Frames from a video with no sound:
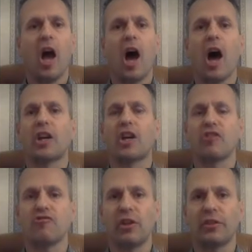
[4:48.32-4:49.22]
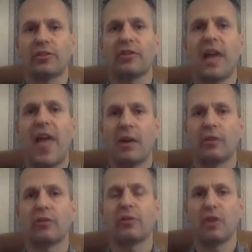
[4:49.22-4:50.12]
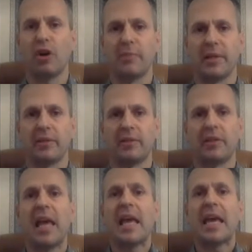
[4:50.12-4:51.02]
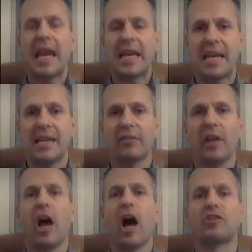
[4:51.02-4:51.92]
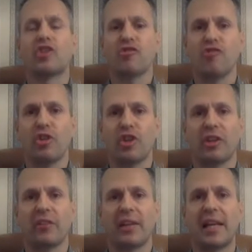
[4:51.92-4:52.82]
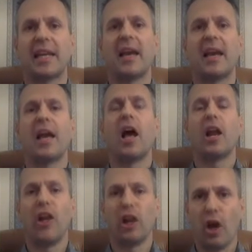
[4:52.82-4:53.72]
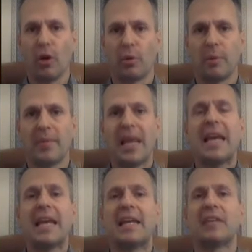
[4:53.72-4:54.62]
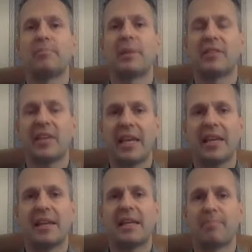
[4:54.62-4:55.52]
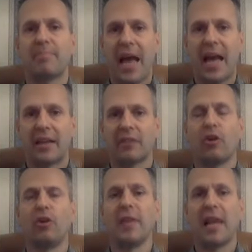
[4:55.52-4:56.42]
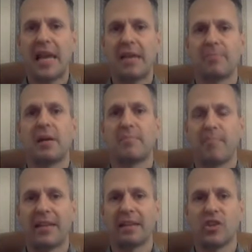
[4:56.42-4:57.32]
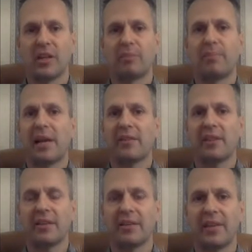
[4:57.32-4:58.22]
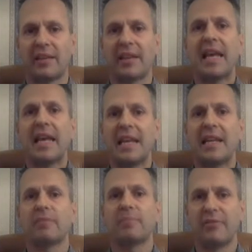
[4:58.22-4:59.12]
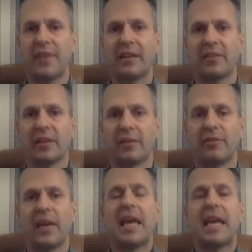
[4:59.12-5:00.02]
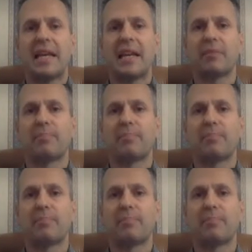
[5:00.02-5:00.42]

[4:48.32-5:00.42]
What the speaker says: across the House of Commons is atrociously low. It is particularly bad on the Labour benches, but as I said, it is pervasive It is